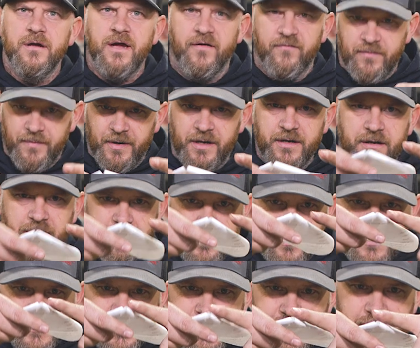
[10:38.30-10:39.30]
Everybody,
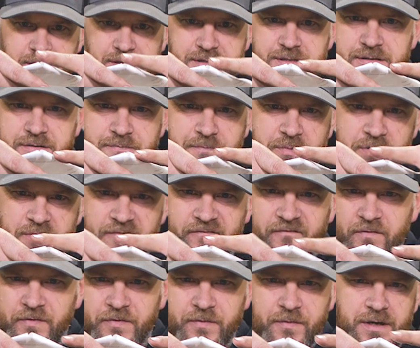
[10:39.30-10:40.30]
can you see this
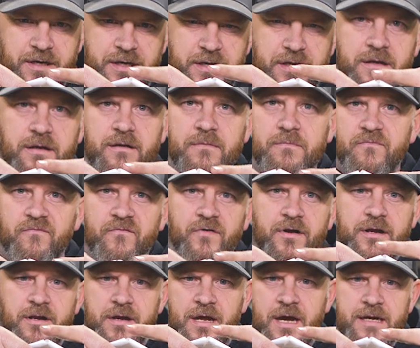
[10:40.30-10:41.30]
beautiful 3D
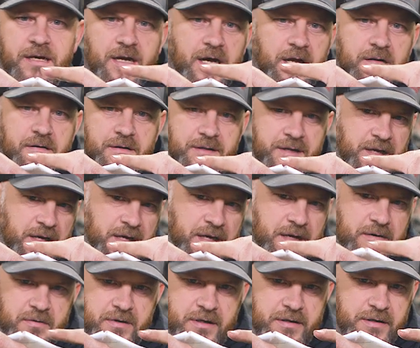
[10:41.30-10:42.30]
f-ing high dollar thing I
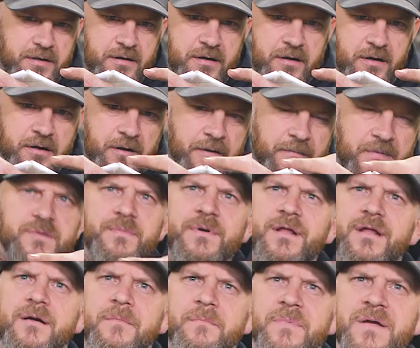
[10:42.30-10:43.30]
got going on here? There's gonna be
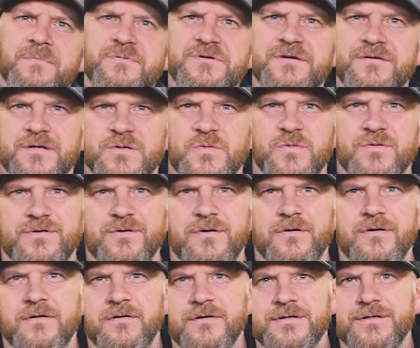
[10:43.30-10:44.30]
a lot of beeps in this one,
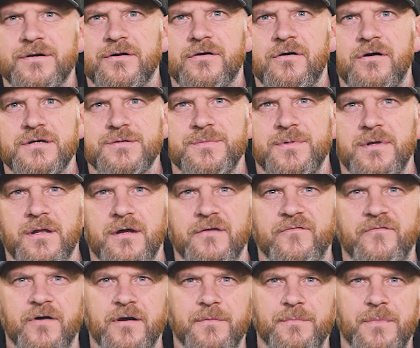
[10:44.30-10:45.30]
Jordan. It's gonna cost me a lot
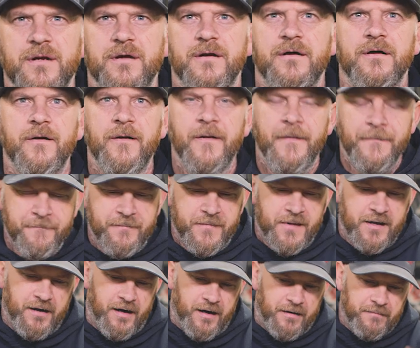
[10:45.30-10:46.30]
of f-ing
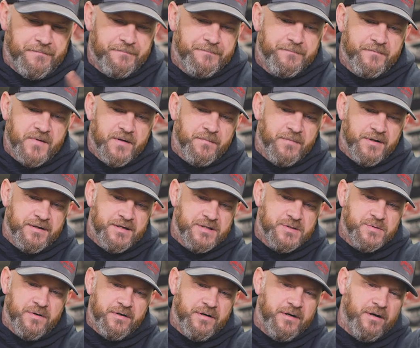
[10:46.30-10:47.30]
money. But
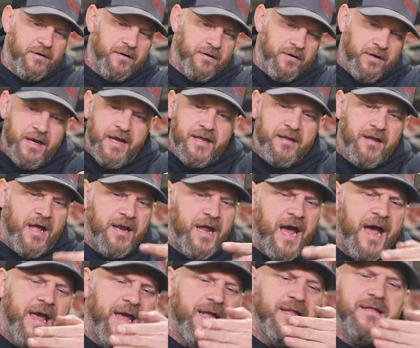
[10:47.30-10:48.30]
this one here, you got,
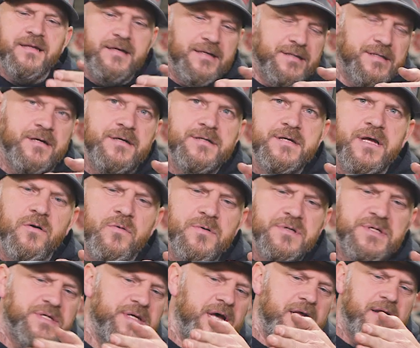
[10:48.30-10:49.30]
I hate this because they
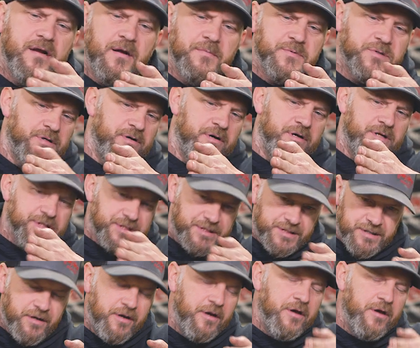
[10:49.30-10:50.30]
don't set it up so you can just